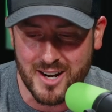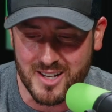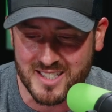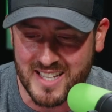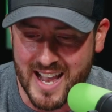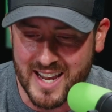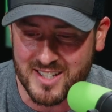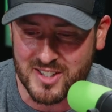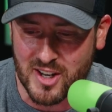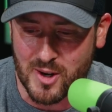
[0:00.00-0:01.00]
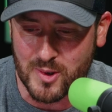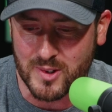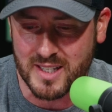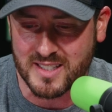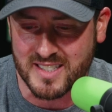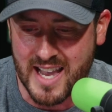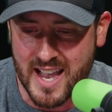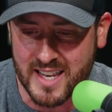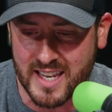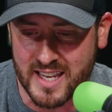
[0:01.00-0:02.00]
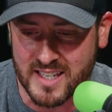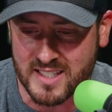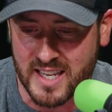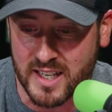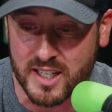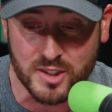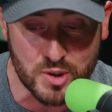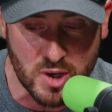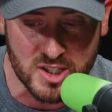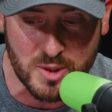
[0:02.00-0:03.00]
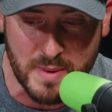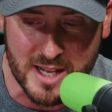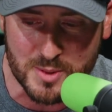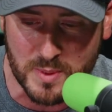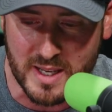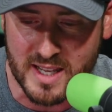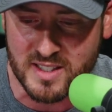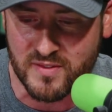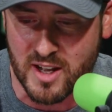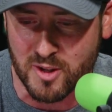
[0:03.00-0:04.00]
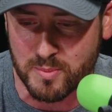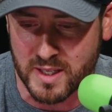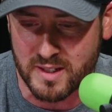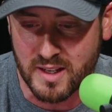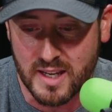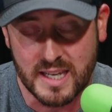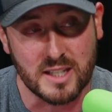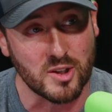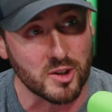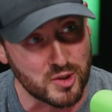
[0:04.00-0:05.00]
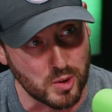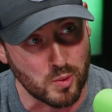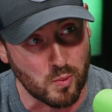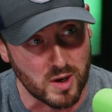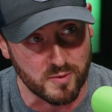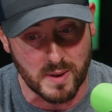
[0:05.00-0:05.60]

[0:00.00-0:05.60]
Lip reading: on Zach. So Zach is in construction management and development. He's also one of my